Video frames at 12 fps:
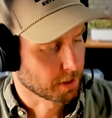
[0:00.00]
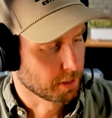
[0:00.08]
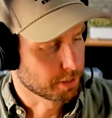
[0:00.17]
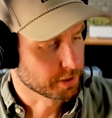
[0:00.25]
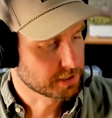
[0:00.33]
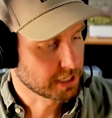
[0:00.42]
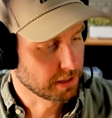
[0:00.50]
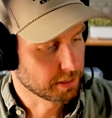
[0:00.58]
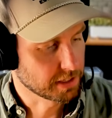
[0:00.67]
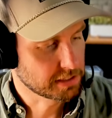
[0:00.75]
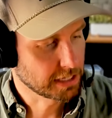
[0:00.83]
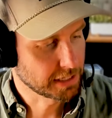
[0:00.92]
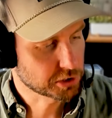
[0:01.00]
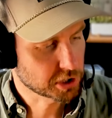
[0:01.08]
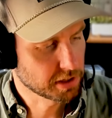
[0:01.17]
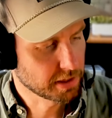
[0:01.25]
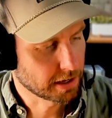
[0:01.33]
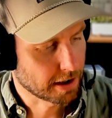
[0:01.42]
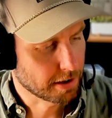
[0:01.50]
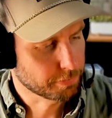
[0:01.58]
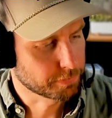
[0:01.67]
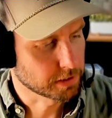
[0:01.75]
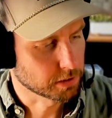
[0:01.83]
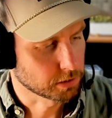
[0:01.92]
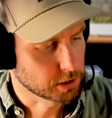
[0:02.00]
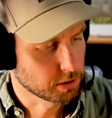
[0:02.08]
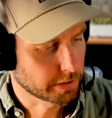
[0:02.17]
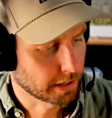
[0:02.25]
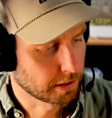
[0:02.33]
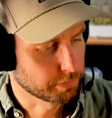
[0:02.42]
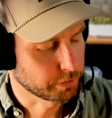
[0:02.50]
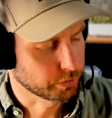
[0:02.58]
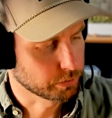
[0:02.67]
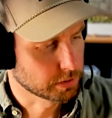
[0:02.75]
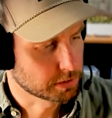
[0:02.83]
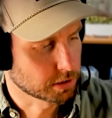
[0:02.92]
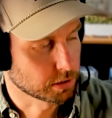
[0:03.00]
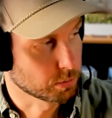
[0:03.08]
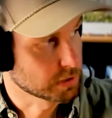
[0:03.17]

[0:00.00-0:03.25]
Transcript: The tension that I feel, you kind of alluded to,